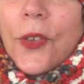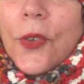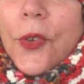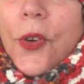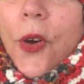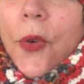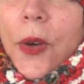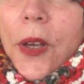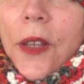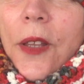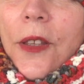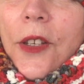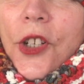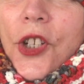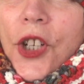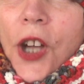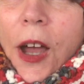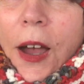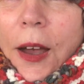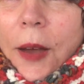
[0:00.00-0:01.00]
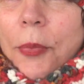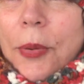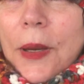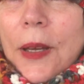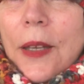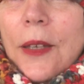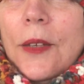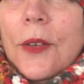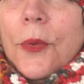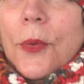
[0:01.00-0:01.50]
go in the shop
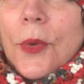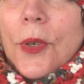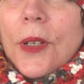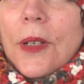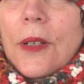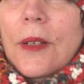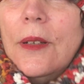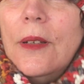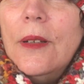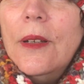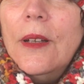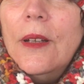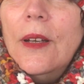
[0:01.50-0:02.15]
and you want it